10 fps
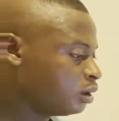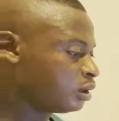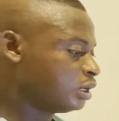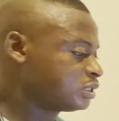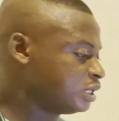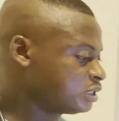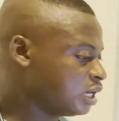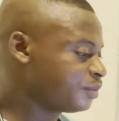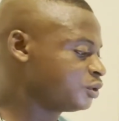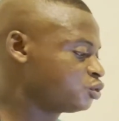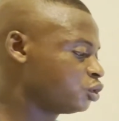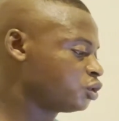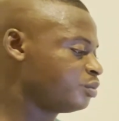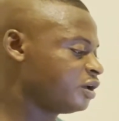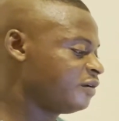Gestation happens to
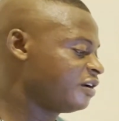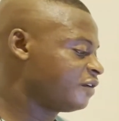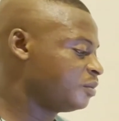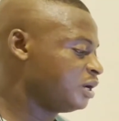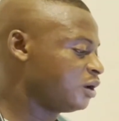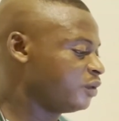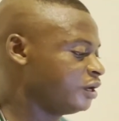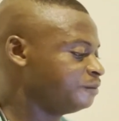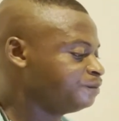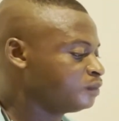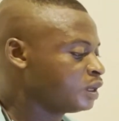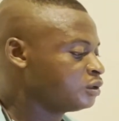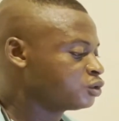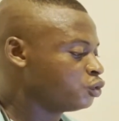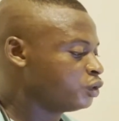also be a very familiar word.
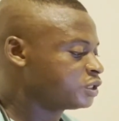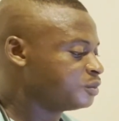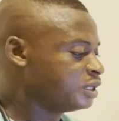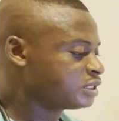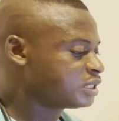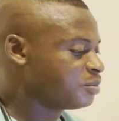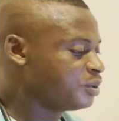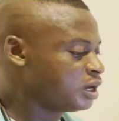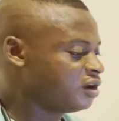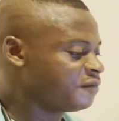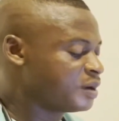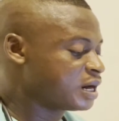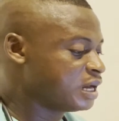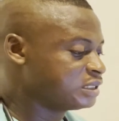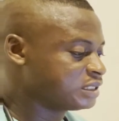So it means the period of
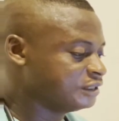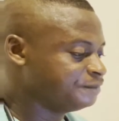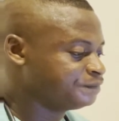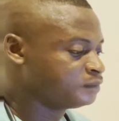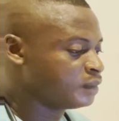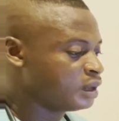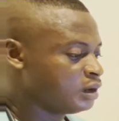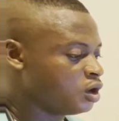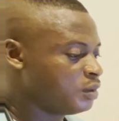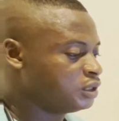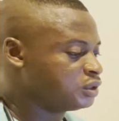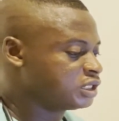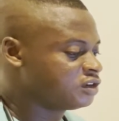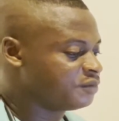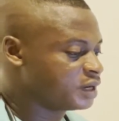pregnancy. Normal
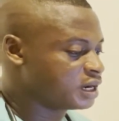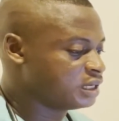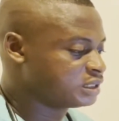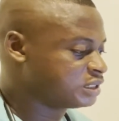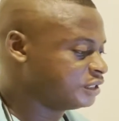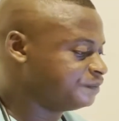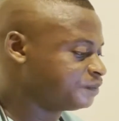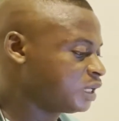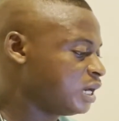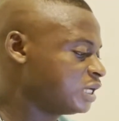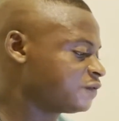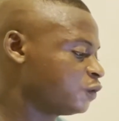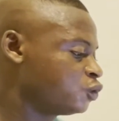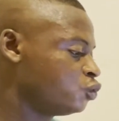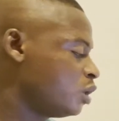duration of pregnancy lasts
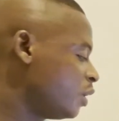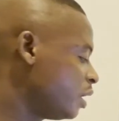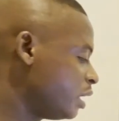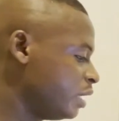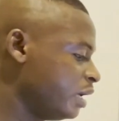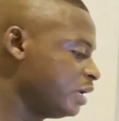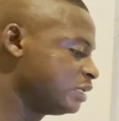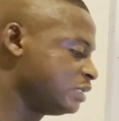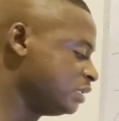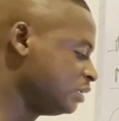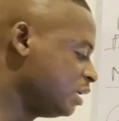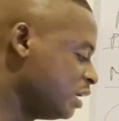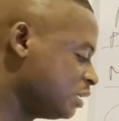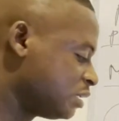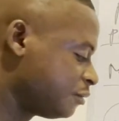for 280
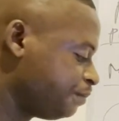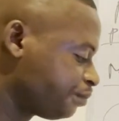days.